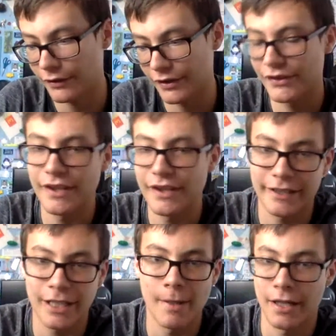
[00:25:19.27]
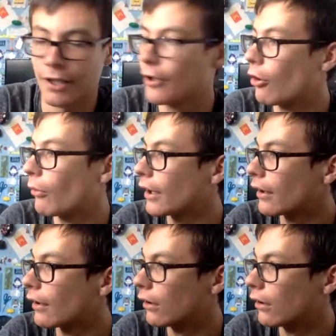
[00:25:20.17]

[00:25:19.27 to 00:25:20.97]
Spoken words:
That came out of nowhere.